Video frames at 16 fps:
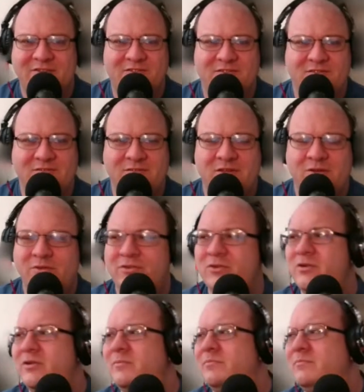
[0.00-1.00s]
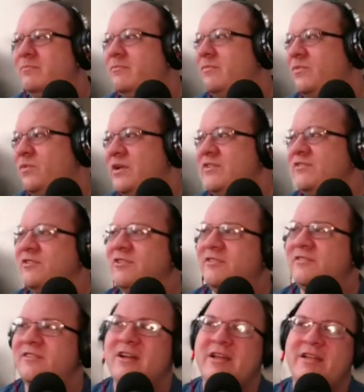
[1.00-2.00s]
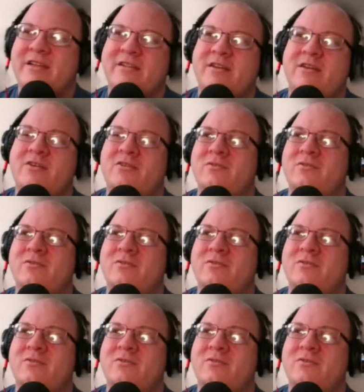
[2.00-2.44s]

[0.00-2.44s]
Just doing research on